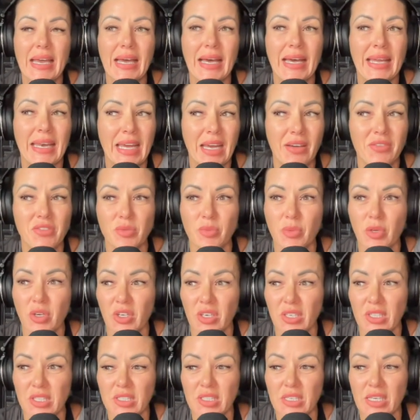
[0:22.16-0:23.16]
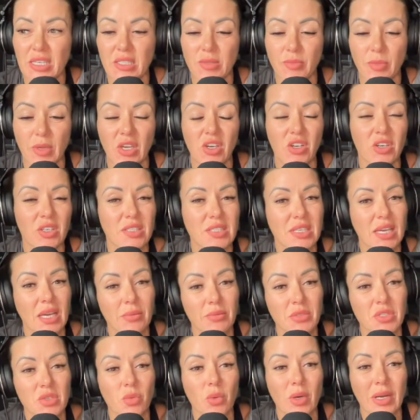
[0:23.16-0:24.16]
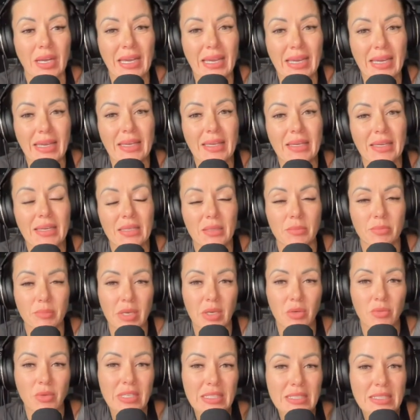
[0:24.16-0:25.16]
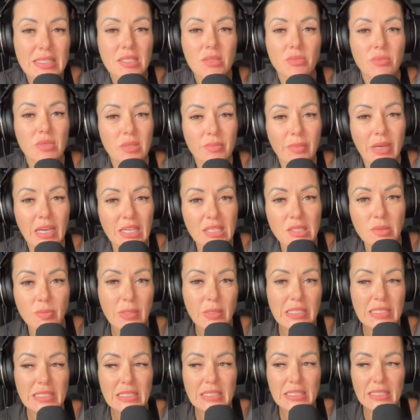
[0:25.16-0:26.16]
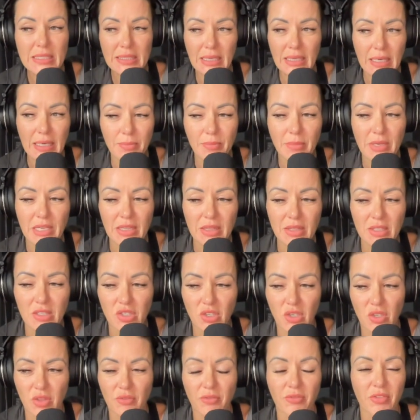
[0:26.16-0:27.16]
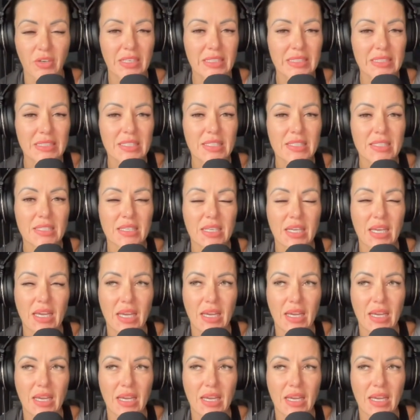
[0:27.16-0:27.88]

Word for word: And I have to be honest, it's because I was away in Biarritz with my husband um, in the south of France.